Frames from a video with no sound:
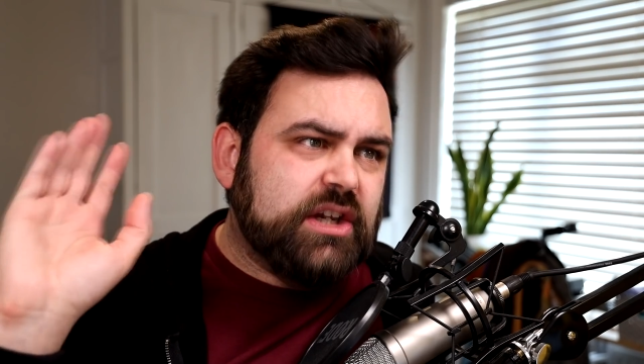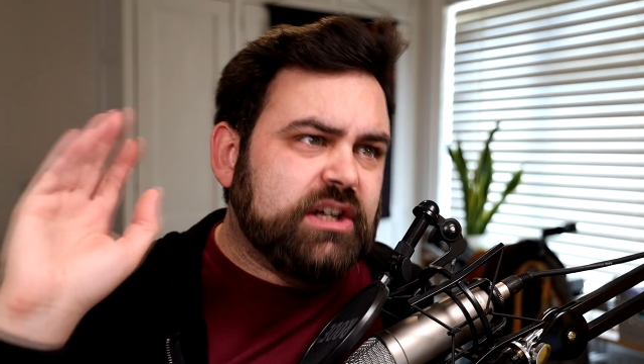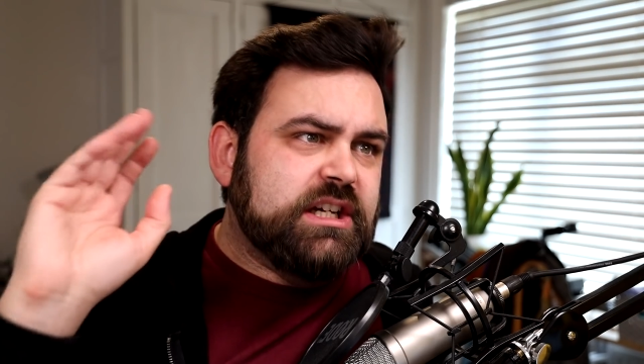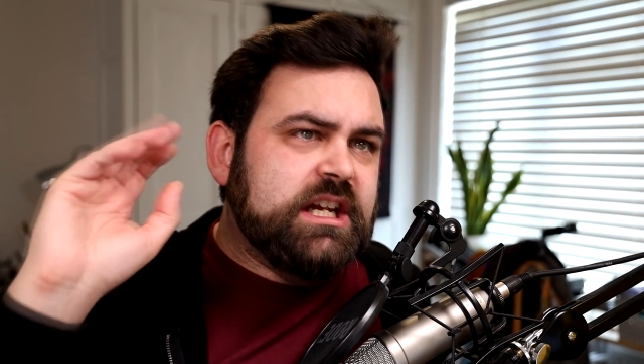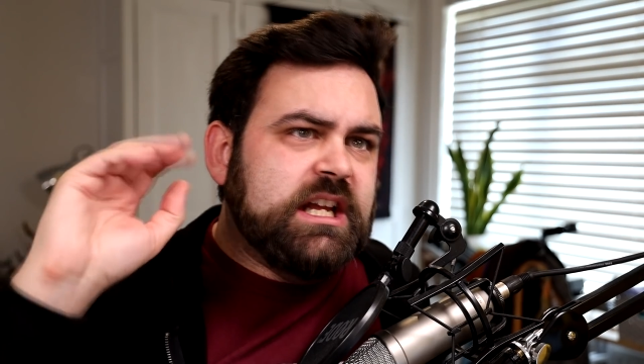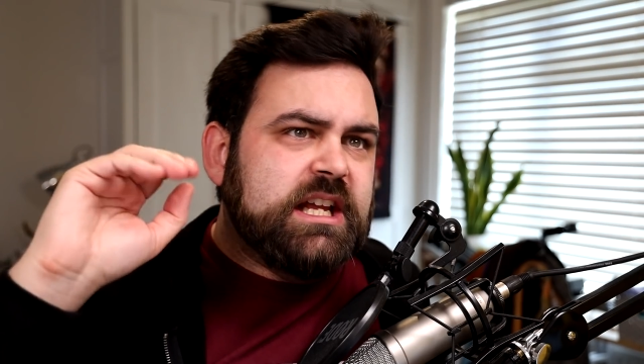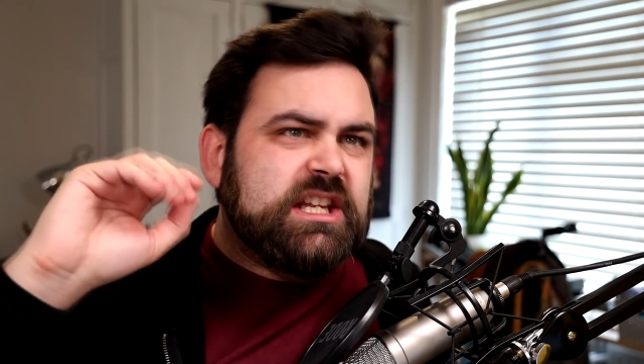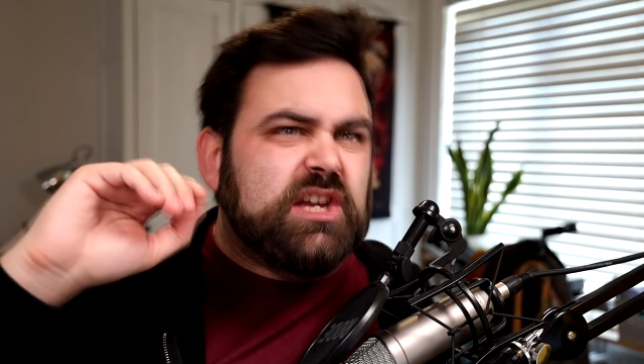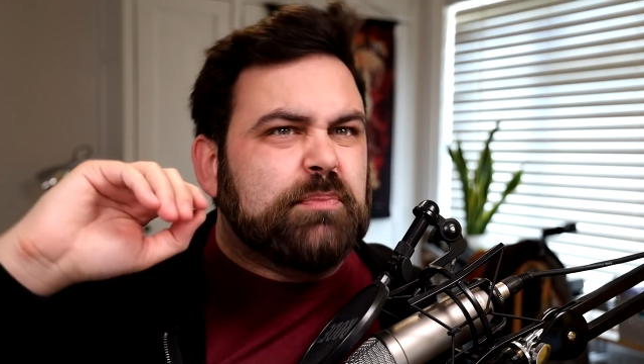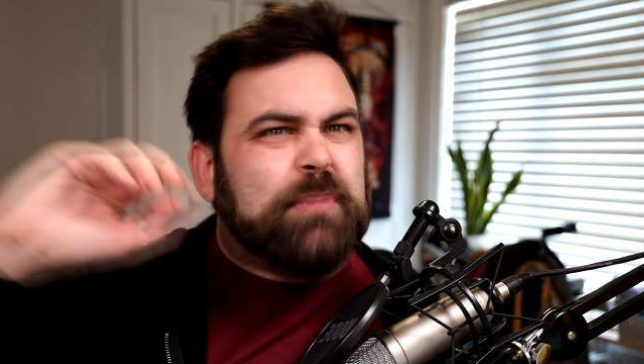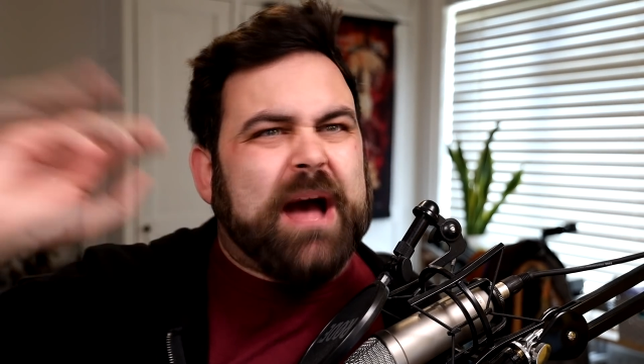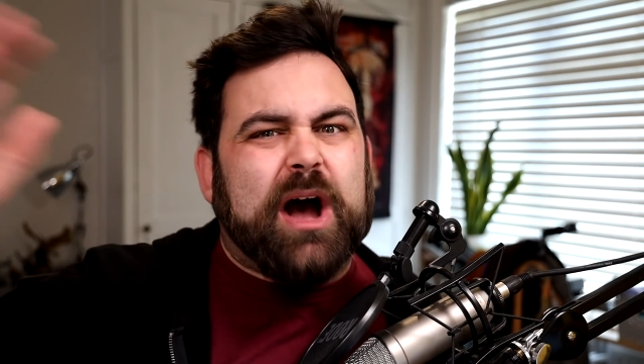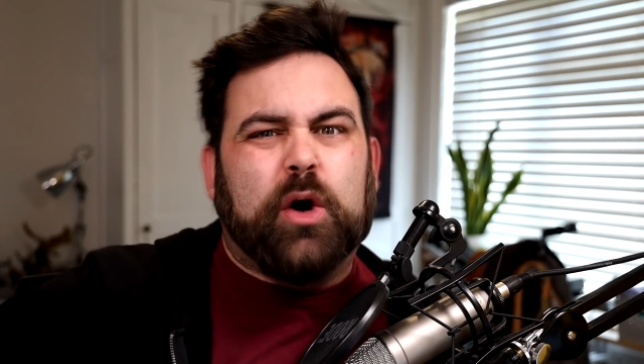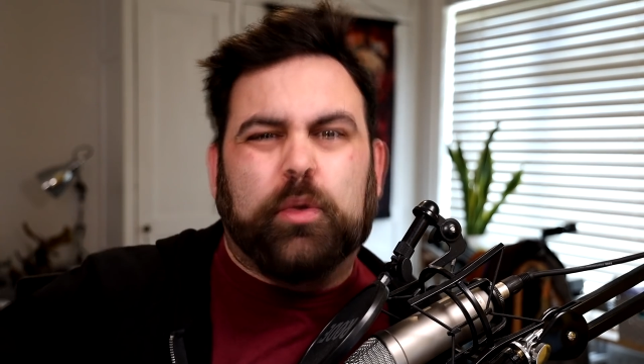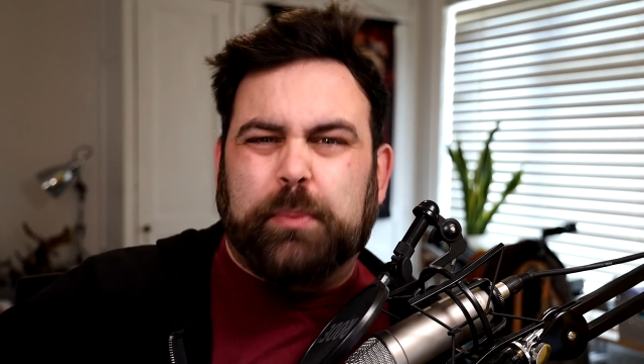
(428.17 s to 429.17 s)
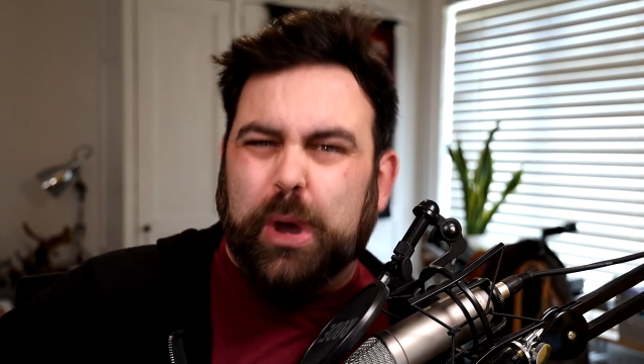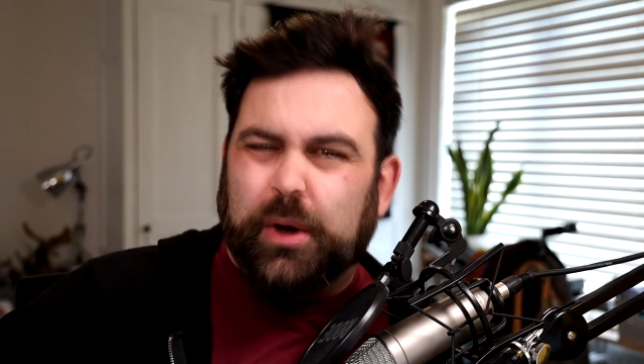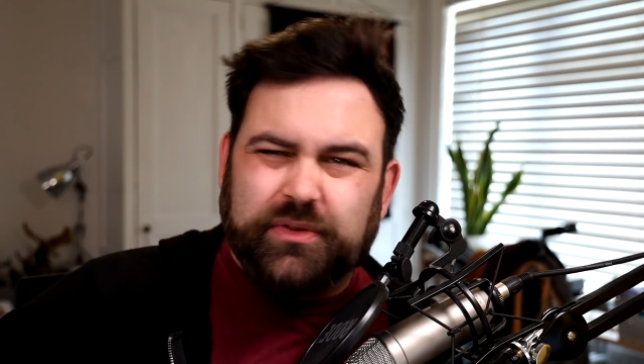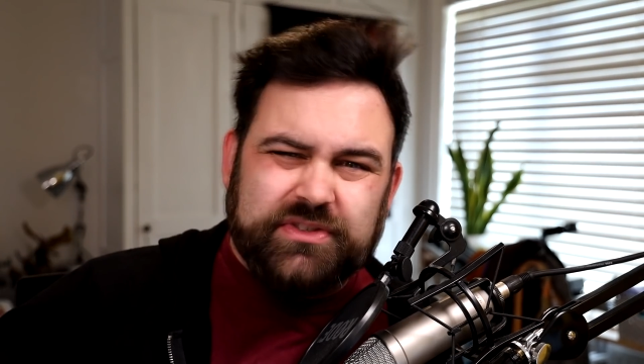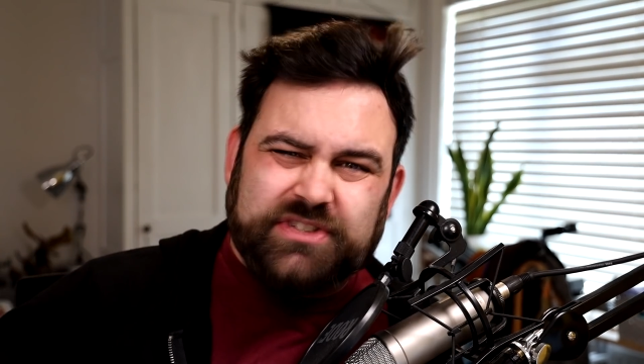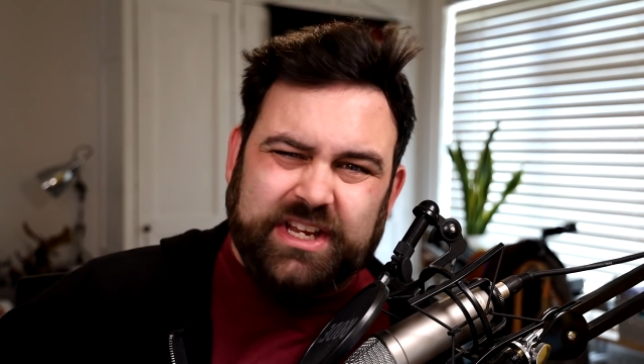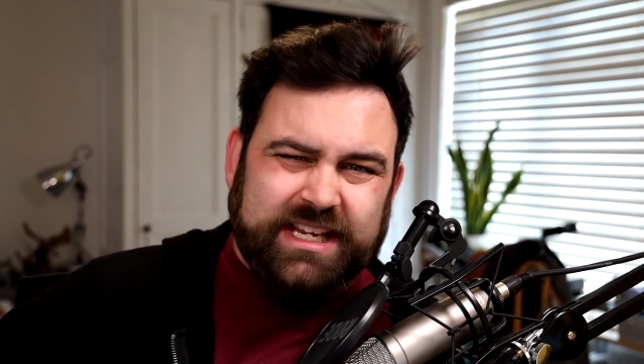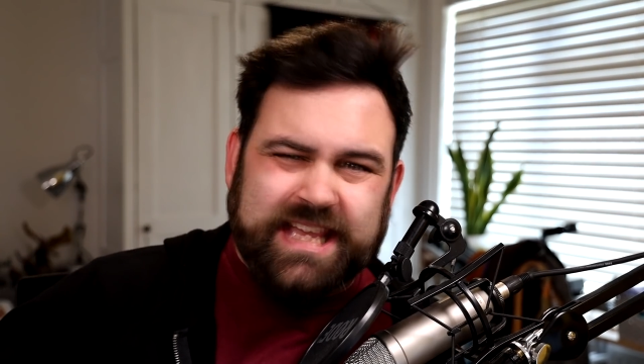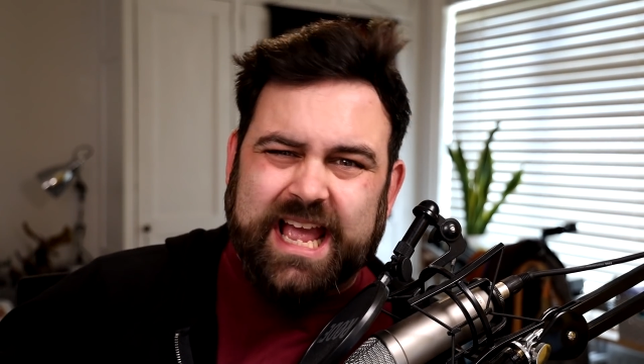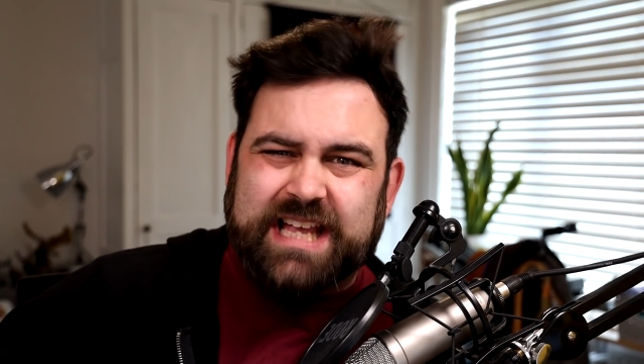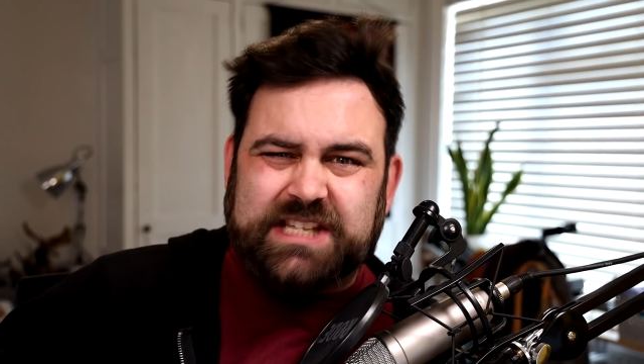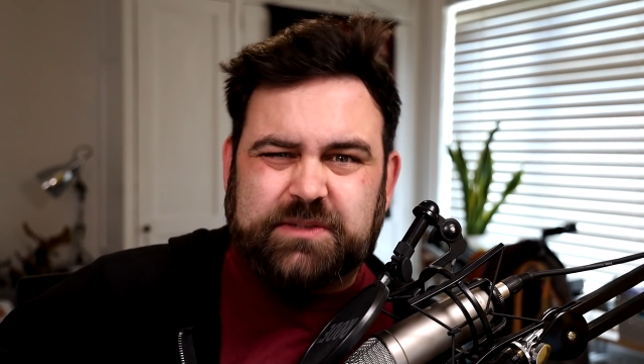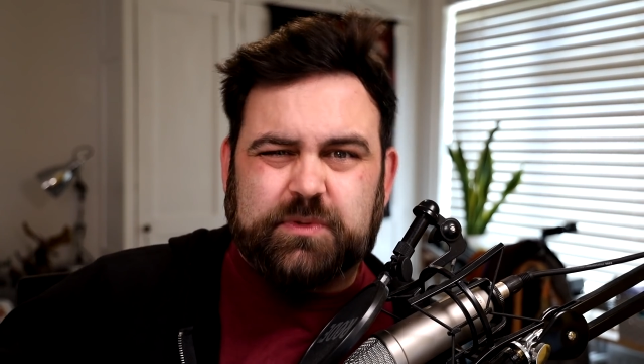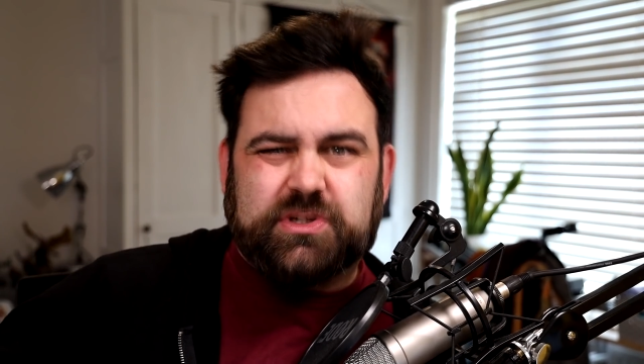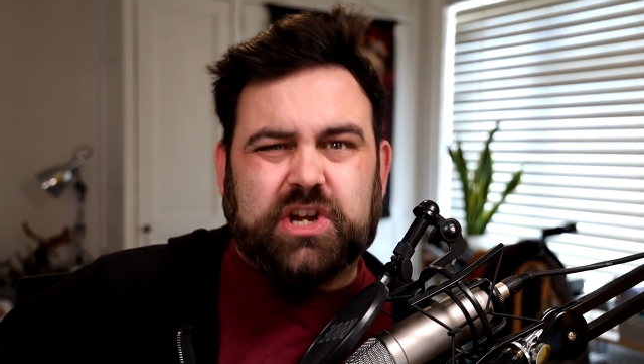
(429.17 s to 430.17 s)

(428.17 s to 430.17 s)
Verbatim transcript: your your Battle Bonds, I guess,